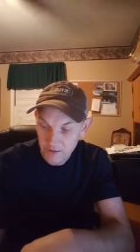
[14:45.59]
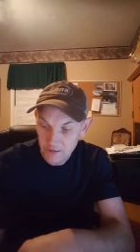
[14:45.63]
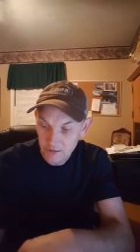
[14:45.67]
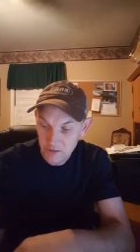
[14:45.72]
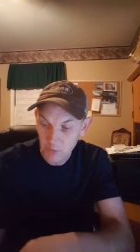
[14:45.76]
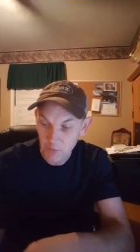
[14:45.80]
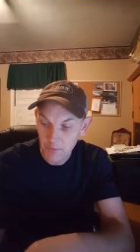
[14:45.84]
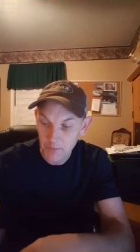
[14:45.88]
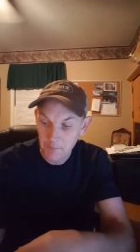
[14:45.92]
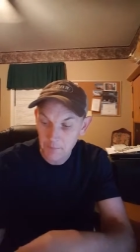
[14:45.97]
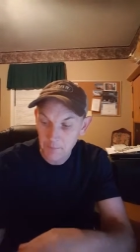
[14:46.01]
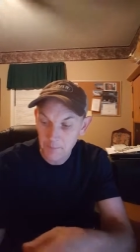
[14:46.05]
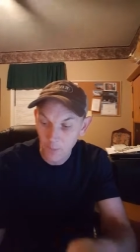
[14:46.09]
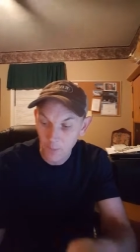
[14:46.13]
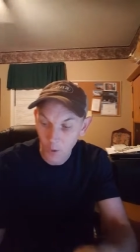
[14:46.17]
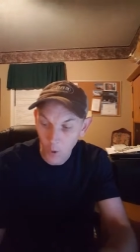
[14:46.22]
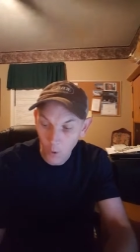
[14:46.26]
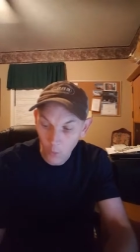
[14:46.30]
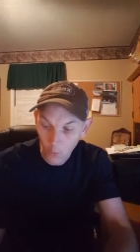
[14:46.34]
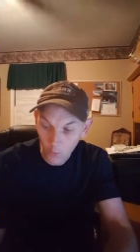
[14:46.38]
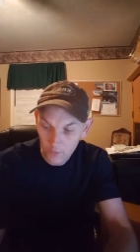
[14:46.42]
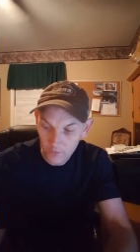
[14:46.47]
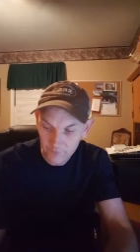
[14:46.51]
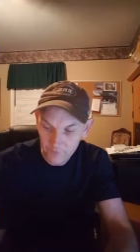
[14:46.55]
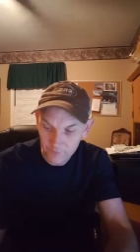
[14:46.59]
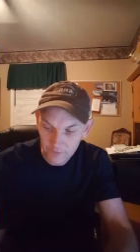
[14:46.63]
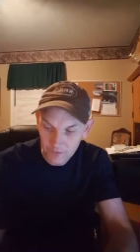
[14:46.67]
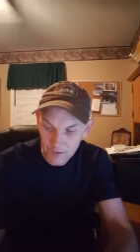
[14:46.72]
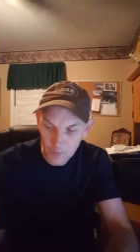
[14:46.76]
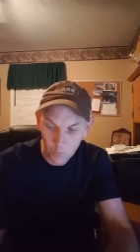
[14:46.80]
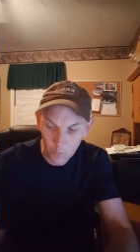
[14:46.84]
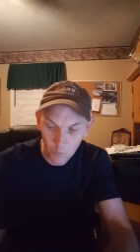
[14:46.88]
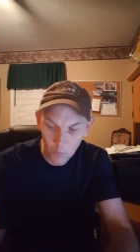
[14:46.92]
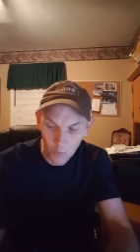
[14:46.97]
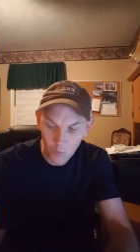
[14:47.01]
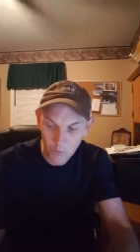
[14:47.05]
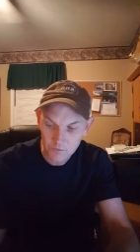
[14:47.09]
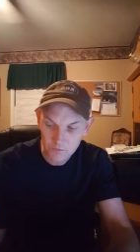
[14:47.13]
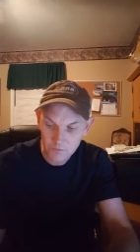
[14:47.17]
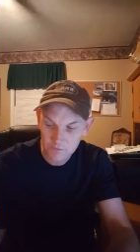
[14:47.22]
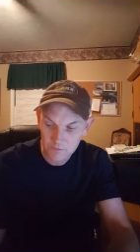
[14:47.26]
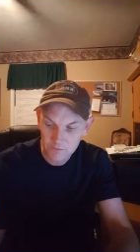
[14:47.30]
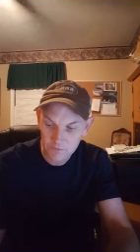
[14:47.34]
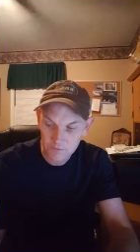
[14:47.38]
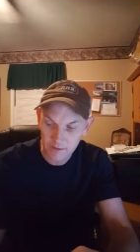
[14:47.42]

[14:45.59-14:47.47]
doing more of them won't